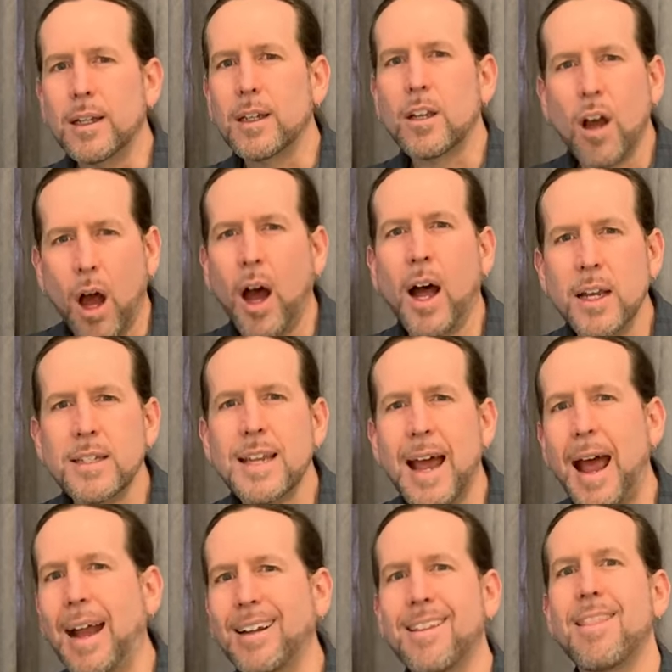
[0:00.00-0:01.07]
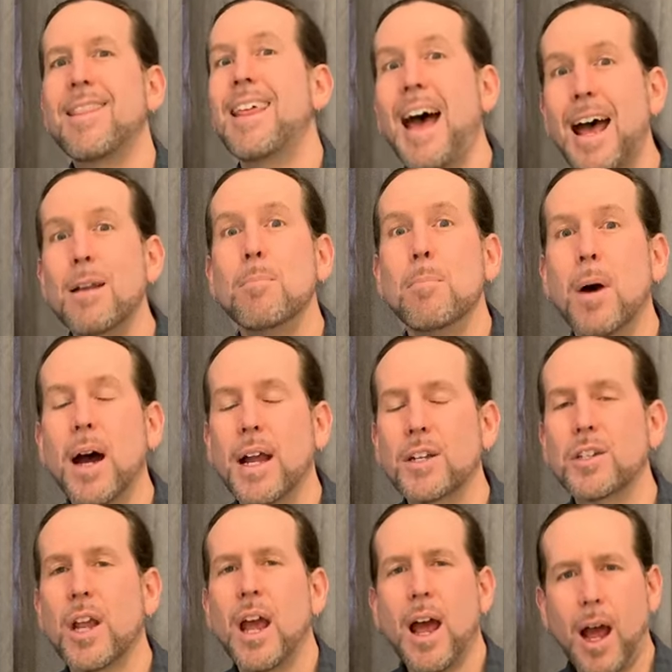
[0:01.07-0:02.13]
contact that much.